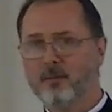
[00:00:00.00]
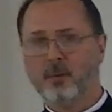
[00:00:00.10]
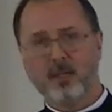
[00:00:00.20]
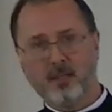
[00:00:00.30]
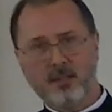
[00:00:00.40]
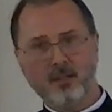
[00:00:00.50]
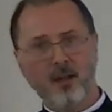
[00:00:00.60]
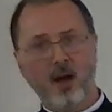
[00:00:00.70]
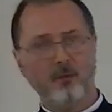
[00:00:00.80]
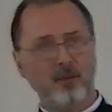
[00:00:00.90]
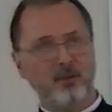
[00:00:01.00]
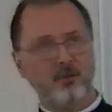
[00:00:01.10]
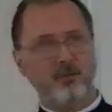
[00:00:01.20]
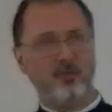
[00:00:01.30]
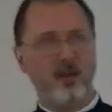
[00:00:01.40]
but he did not
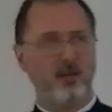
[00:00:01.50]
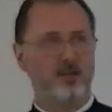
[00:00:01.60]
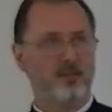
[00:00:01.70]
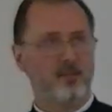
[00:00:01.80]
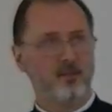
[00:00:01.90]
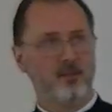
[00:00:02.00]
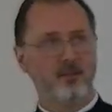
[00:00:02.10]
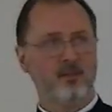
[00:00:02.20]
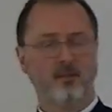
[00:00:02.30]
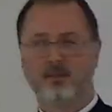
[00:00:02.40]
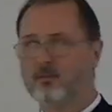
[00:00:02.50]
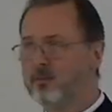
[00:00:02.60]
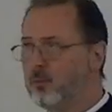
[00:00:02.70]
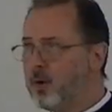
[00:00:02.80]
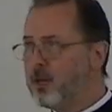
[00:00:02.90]
render thanks
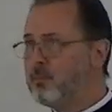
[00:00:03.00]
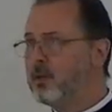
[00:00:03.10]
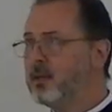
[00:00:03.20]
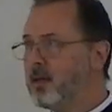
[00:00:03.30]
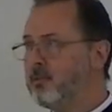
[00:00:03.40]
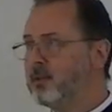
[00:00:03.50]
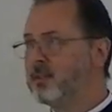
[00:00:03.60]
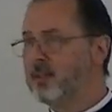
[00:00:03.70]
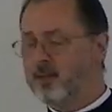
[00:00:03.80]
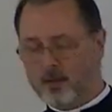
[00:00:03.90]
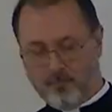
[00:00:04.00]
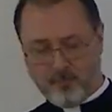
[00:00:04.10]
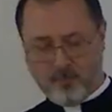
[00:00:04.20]
for what had been given to him.